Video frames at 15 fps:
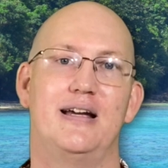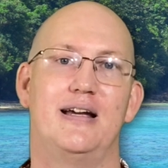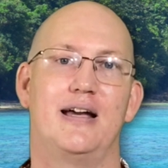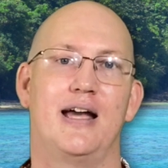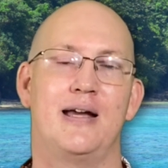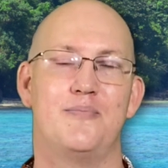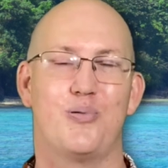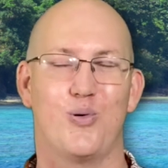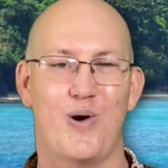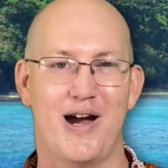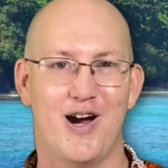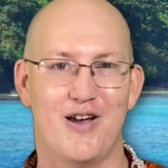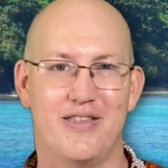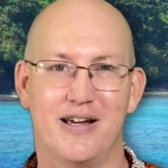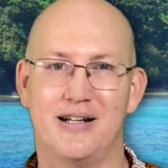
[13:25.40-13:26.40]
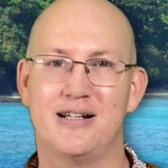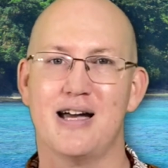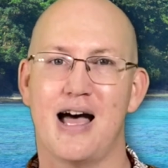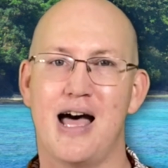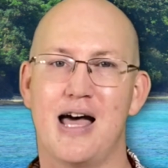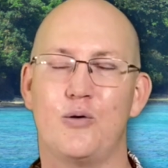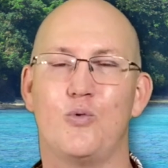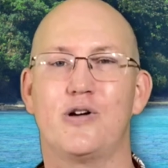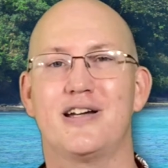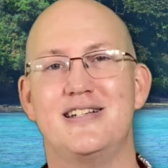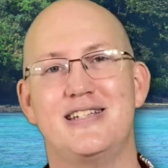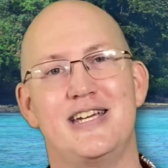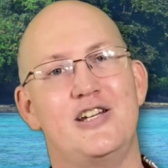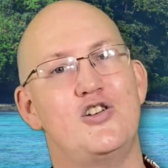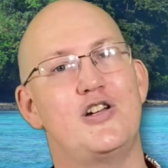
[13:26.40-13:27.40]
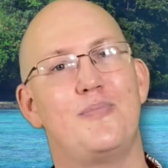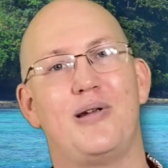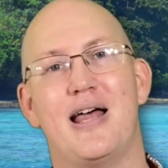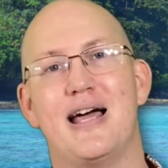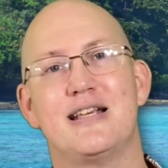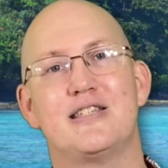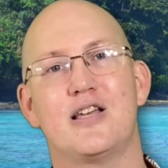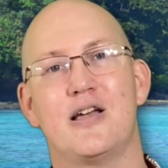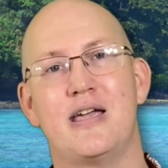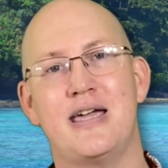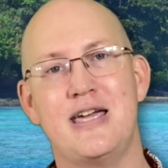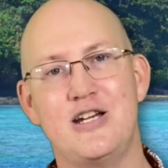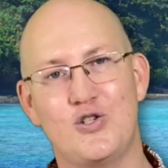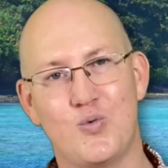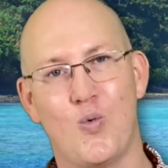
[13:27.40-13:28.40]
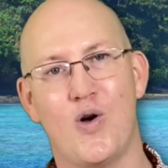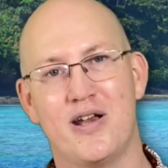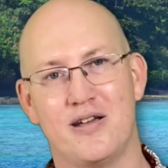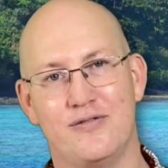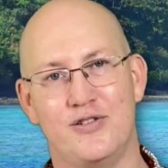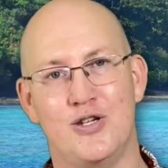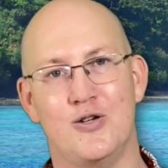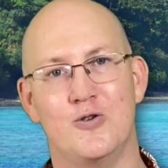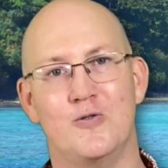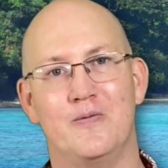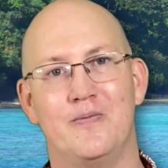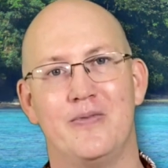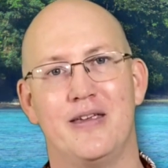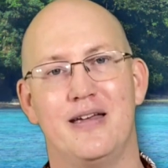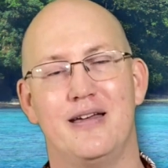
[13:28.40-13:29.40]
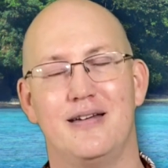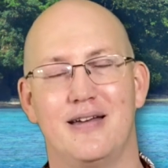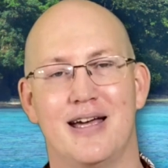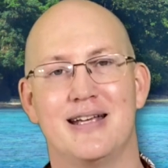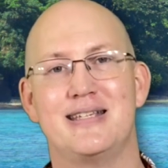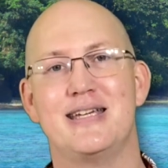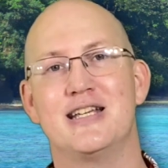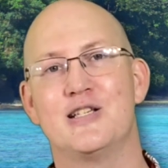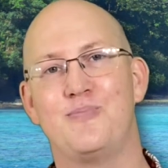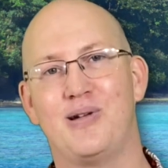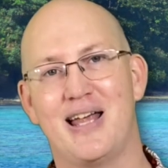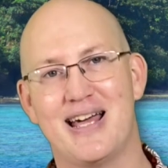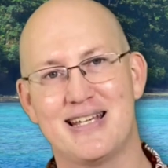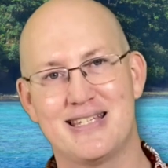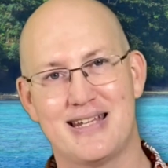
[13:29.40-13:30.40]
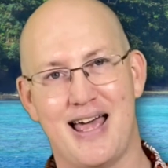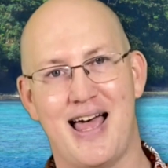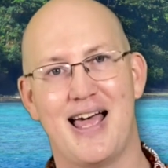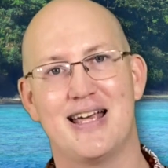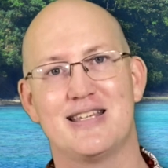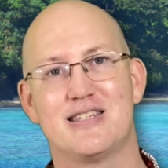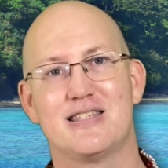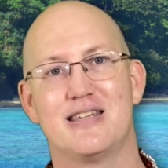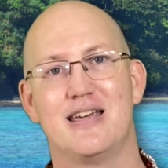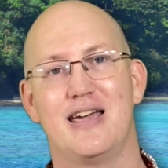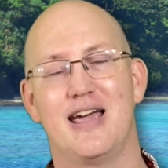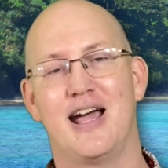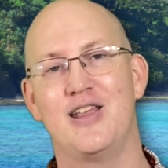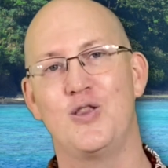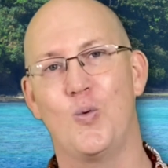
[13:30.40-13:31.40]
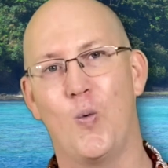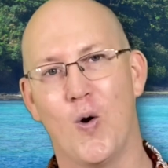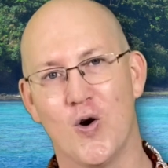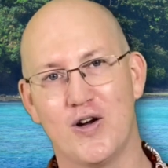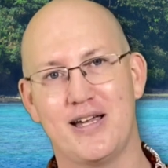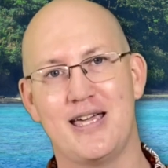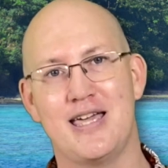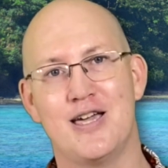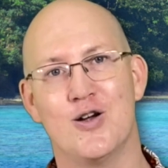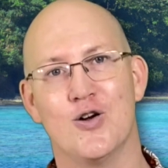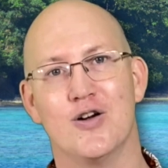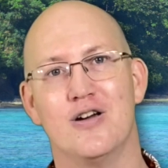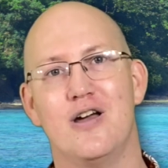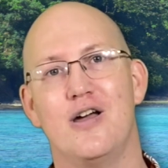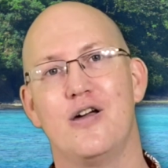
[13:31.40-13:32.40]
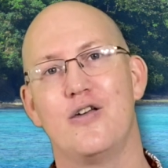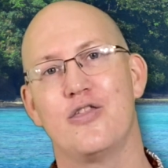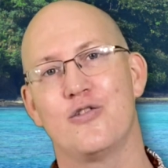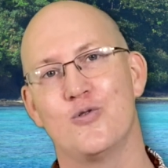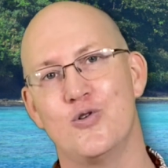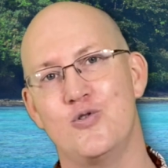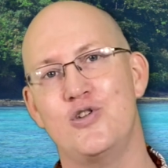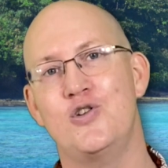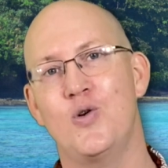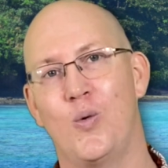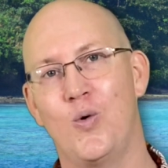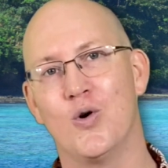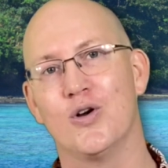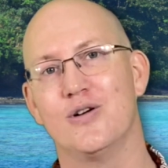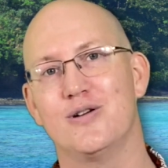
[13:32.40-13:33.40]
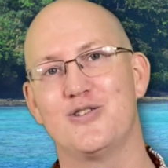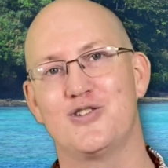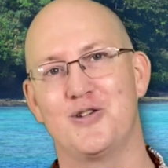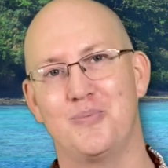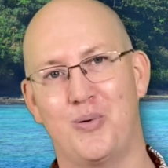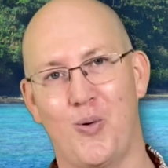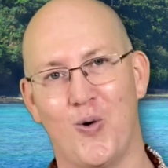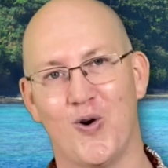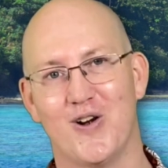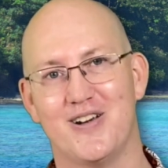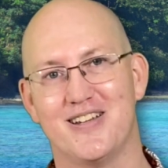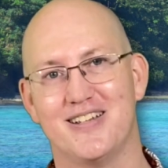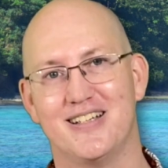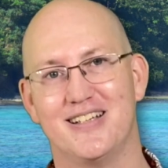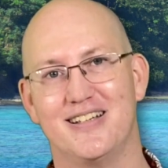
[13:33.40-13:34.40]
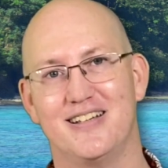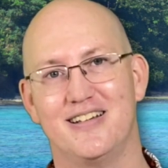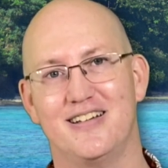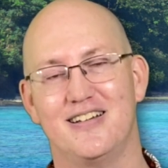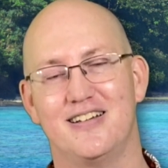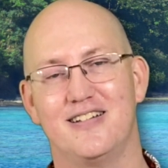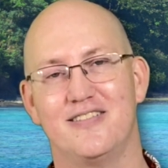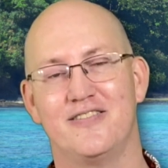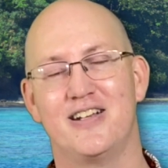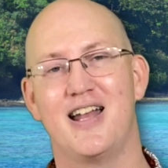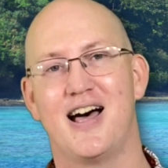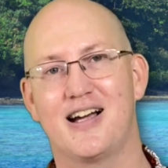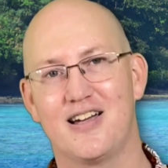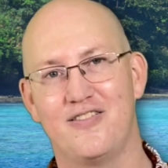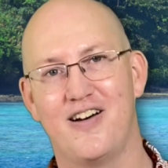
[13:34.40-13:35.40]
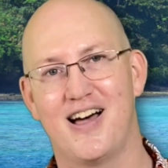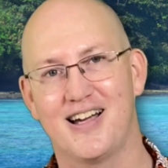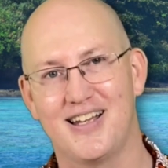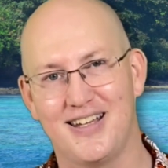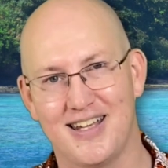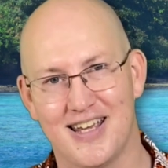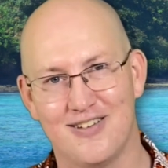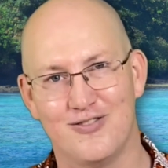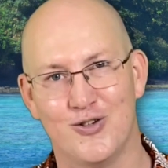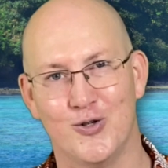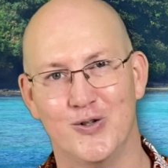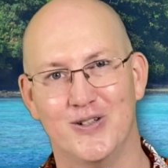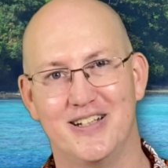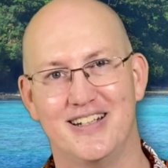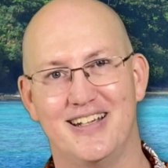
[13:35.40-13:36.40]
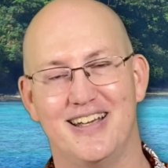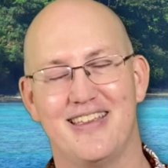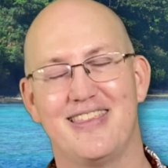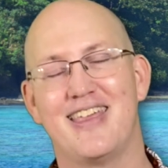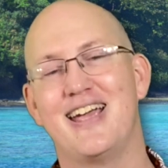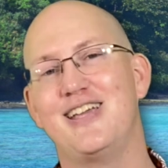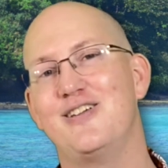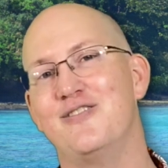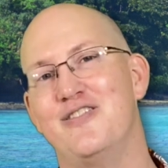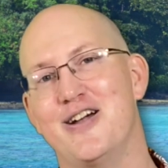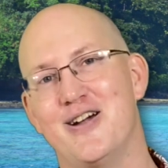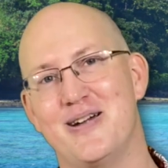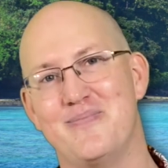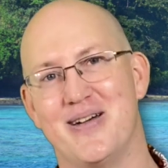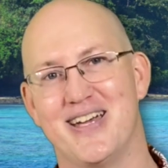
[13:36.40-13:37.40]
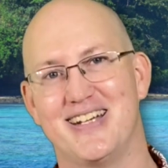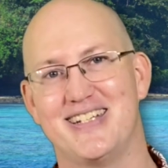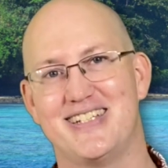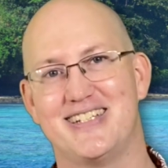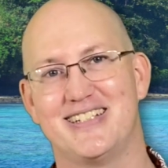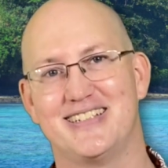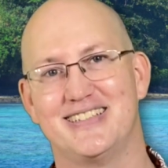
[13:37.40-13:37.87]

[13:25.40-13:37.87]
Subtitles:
and prayer that God will continue to bless each one of you as He has blessed us and the work here through your support. Panaka Vaka Levu. Thank you very much.